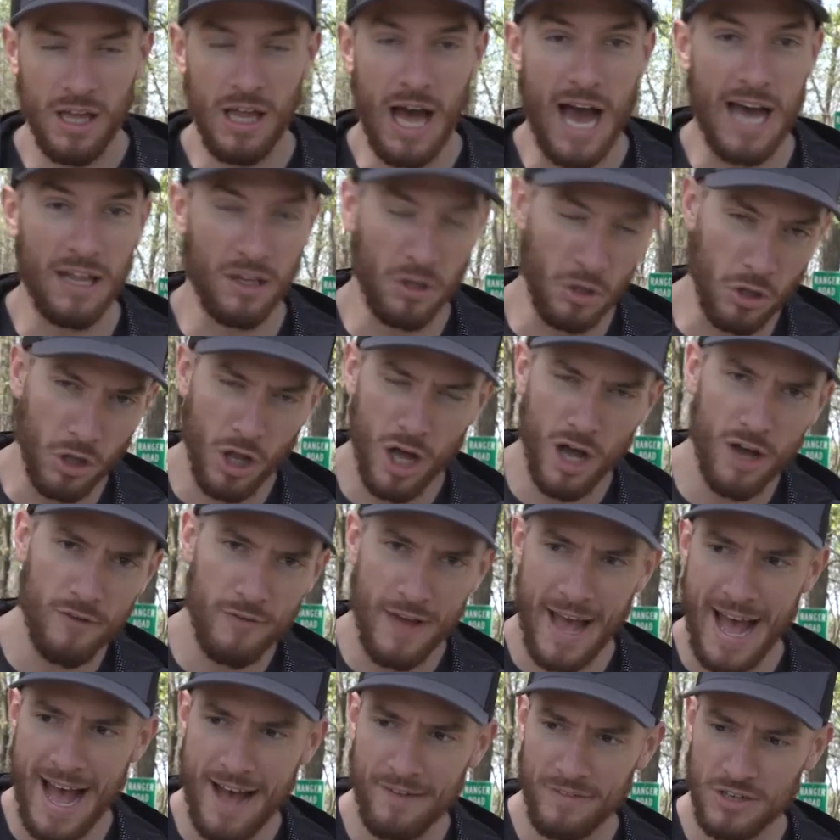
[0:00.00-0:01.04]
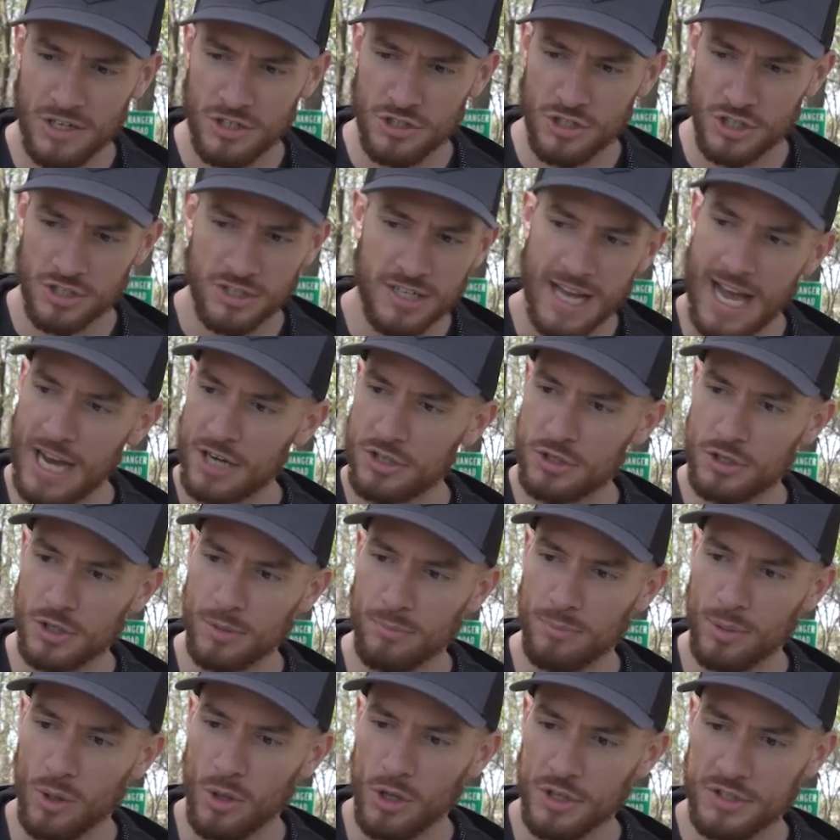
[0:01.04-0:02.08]
I love having just extra
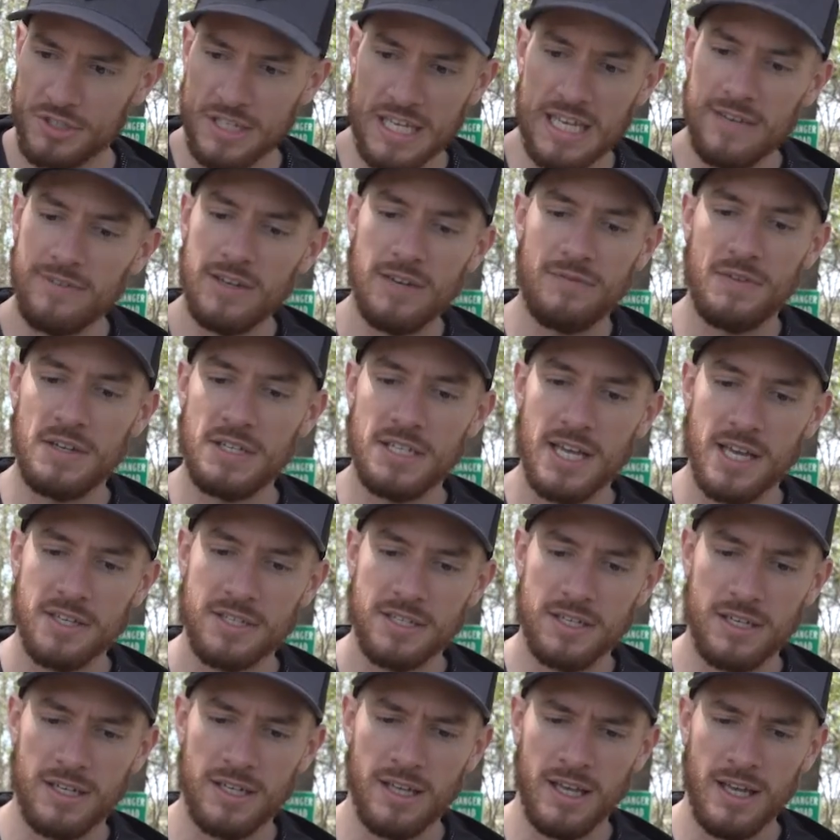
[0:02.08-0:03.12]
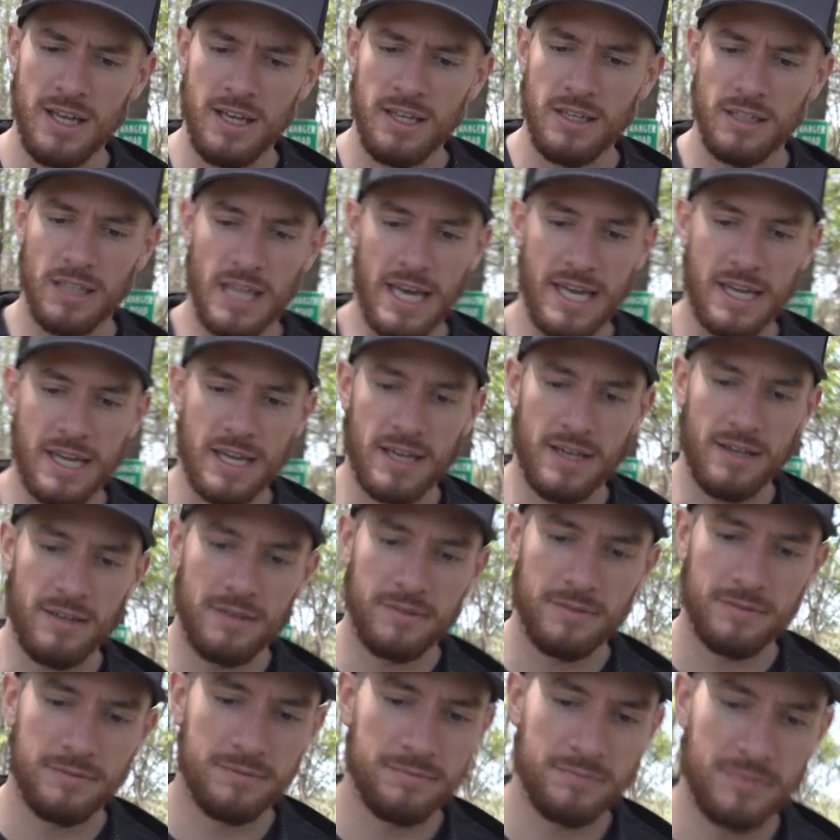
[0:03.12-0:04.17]
bolts, even if it doesn't, like,
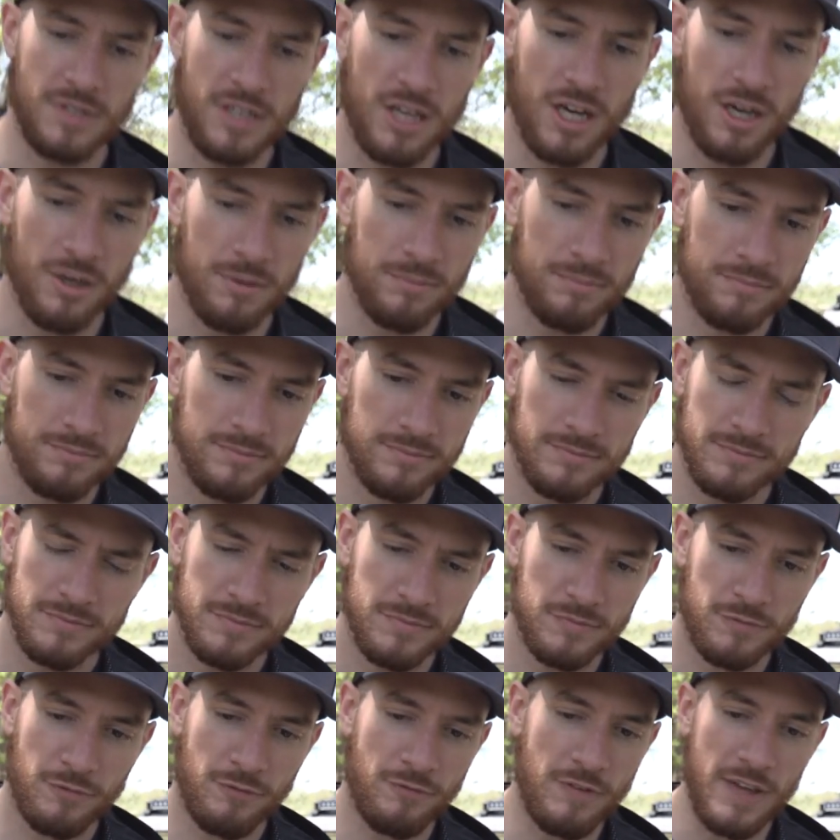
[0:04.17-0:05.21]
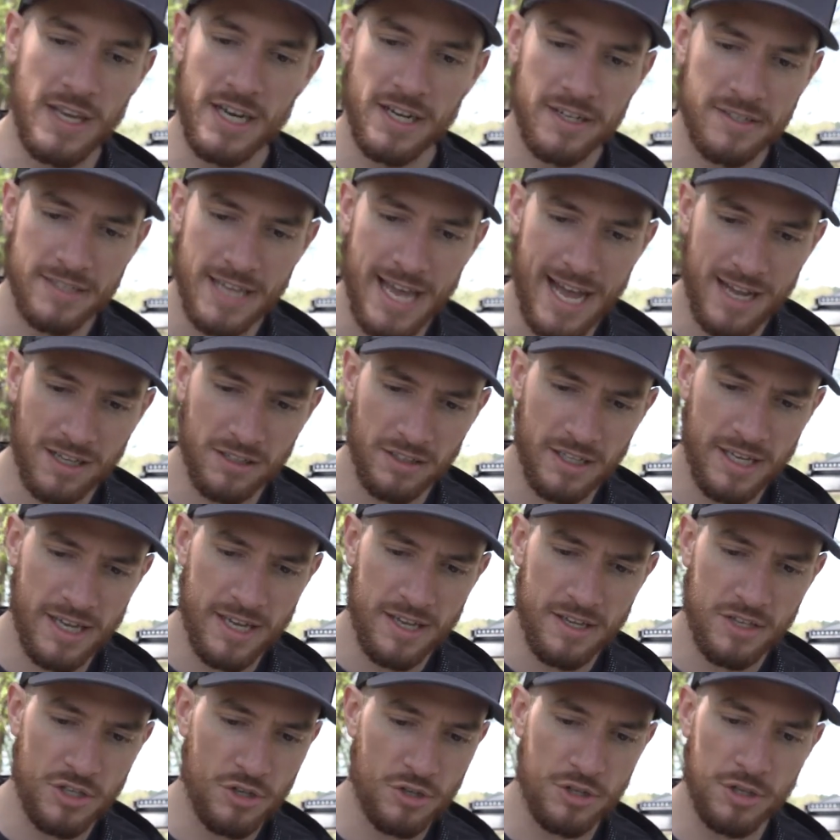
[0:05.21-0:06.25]
you know, fit
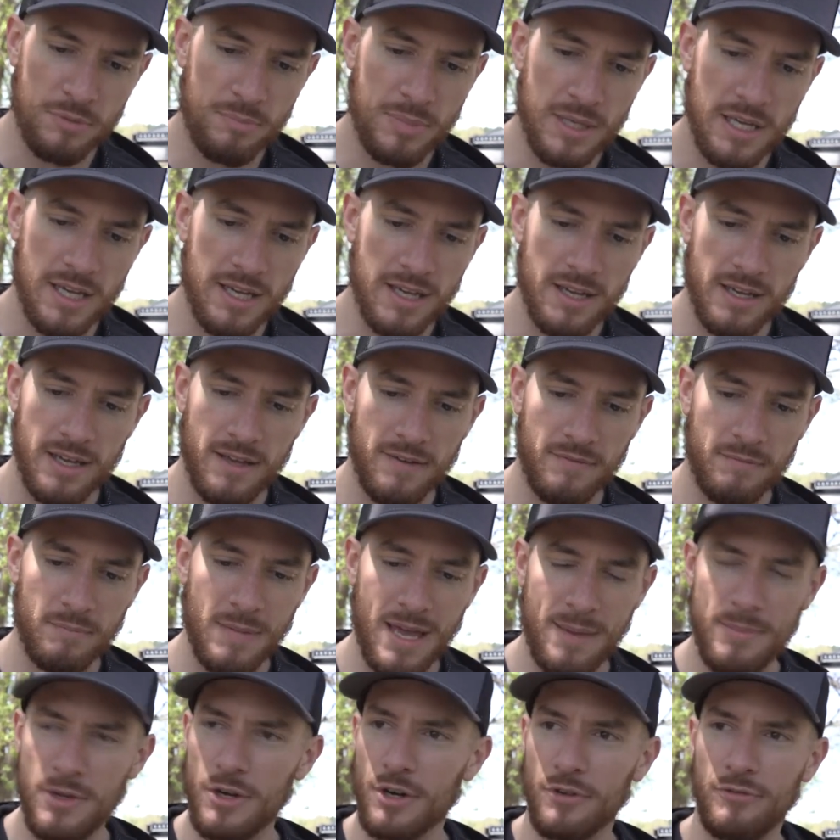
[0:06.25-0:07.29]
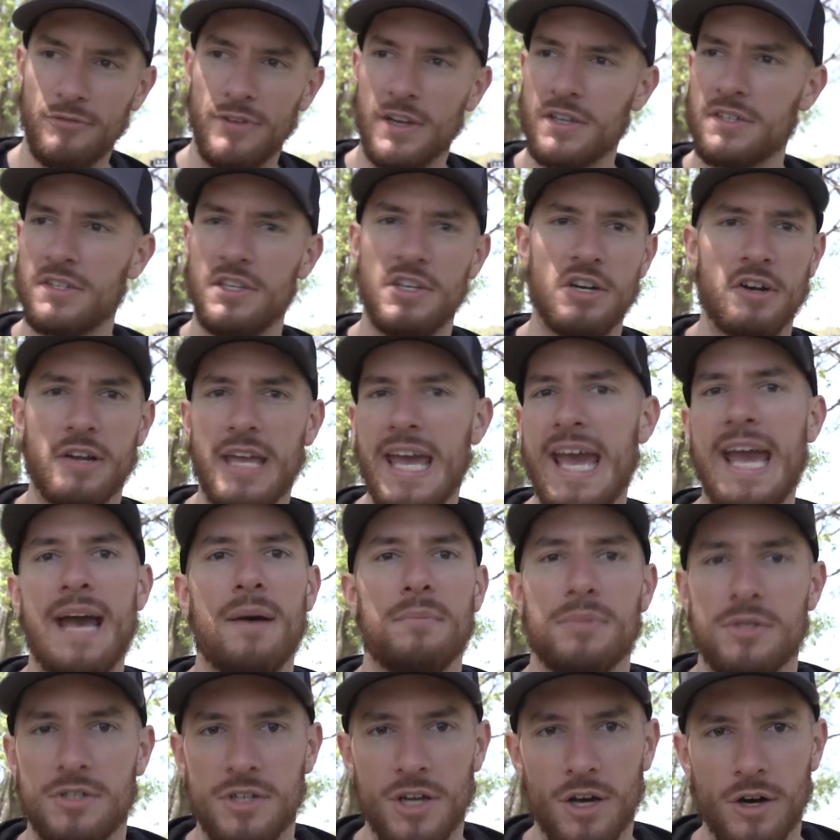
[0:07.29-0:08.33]
exactly. You could be, if maybe you're fixing your
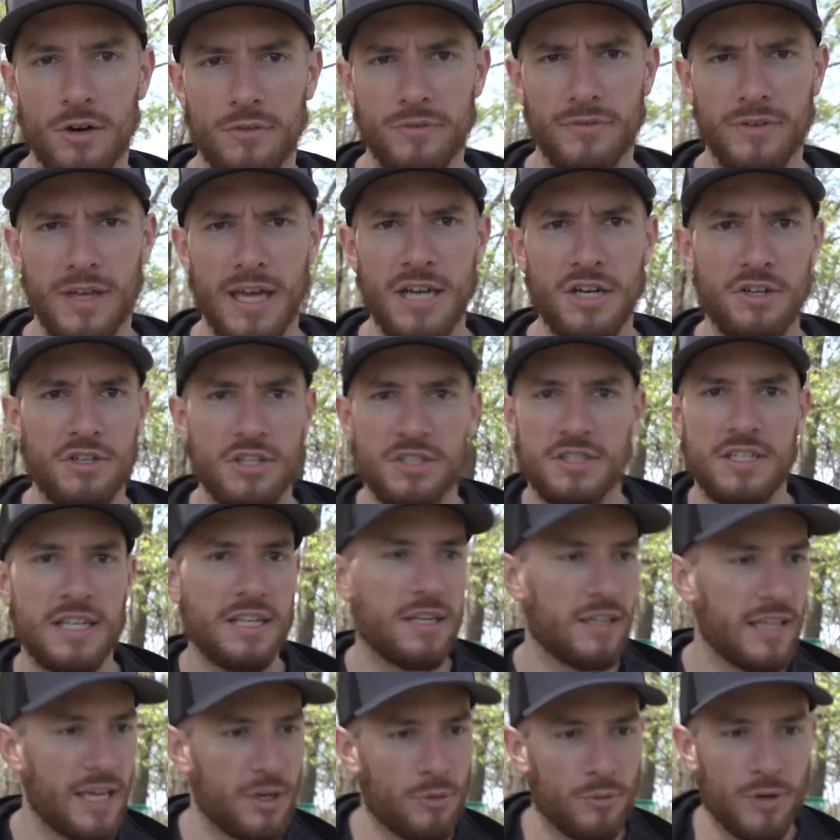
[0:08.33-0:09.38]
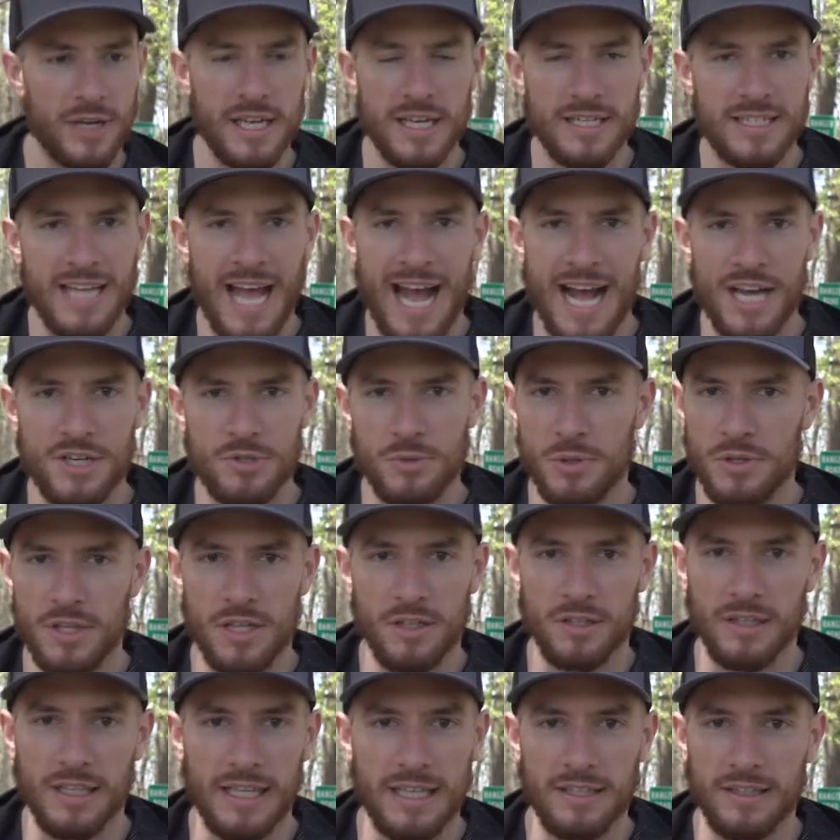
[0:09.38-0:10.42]
camp stove and you just need to like reattach where
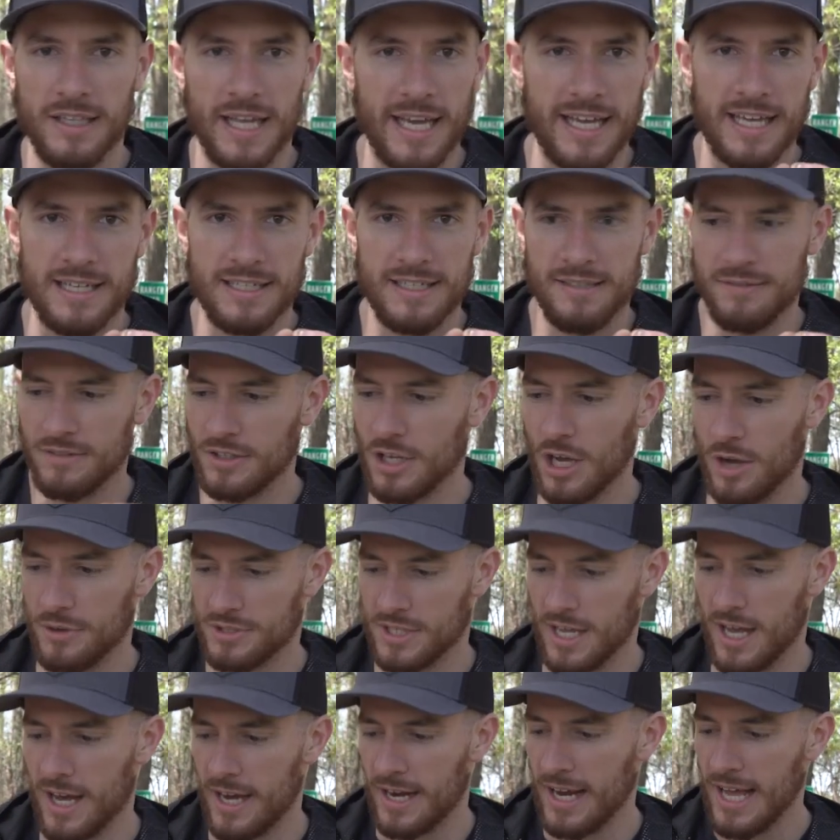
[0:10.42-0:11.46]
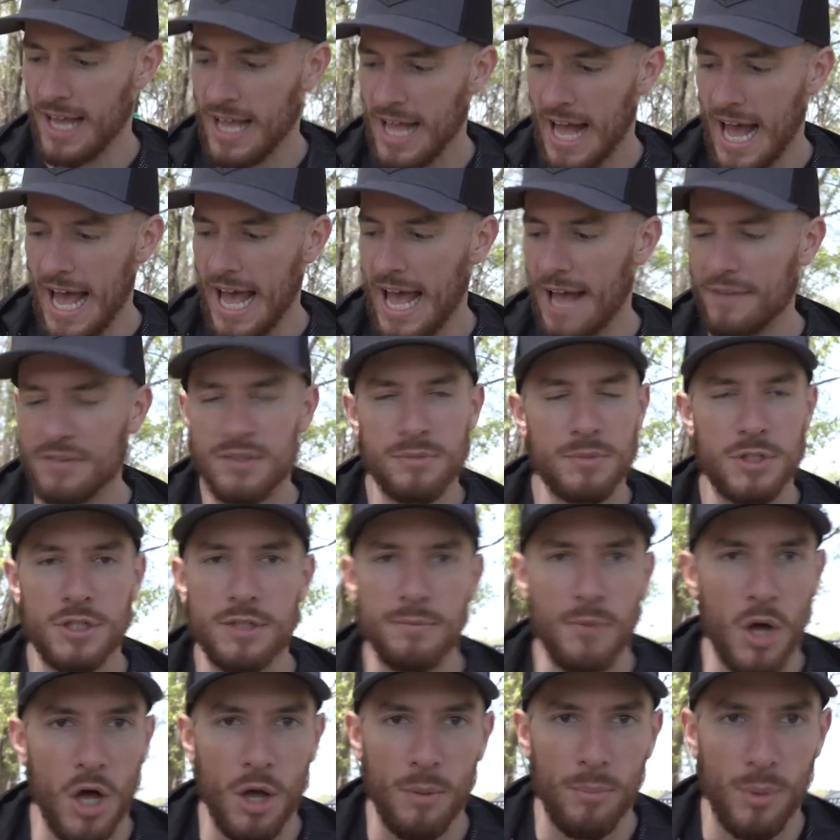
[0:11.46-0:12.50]
the lid like it goes on. I have some
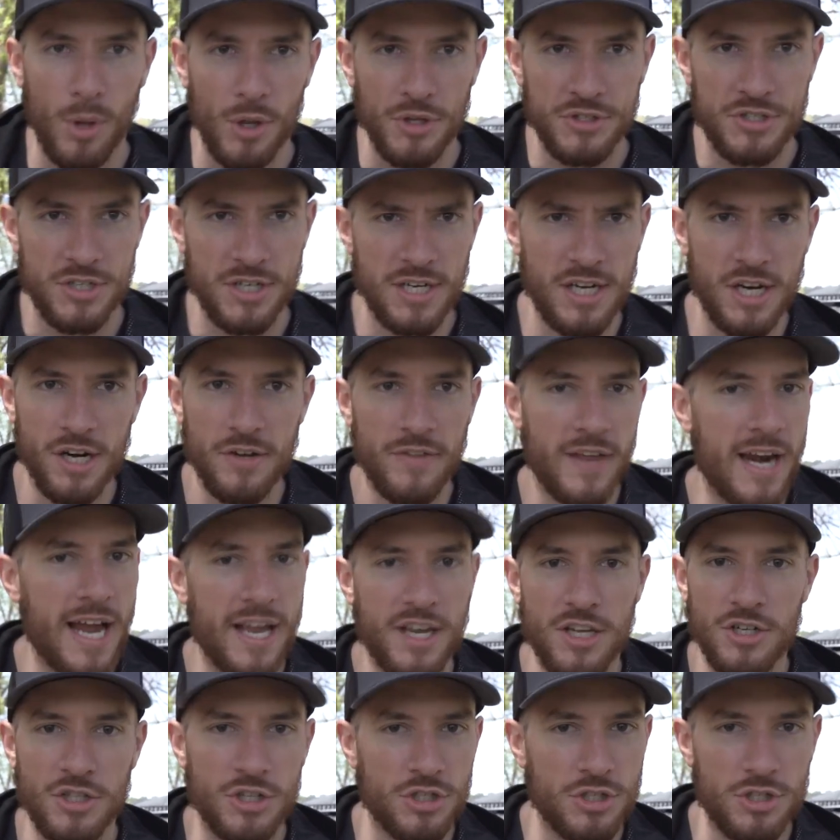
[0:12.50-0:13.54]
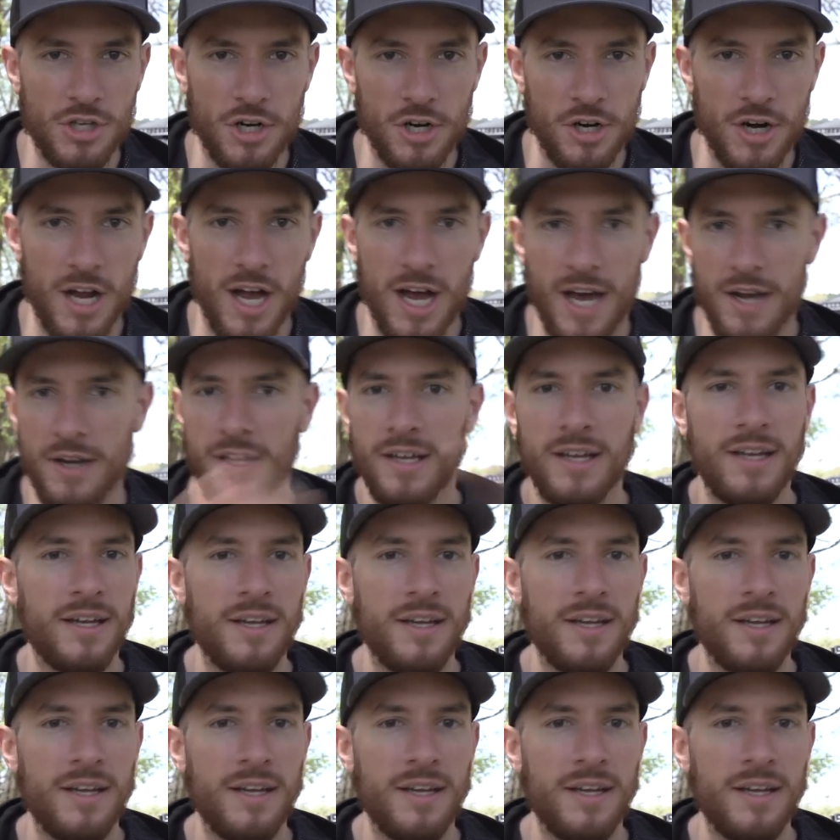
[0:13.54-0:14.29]
small bolts in here that I could just turn on.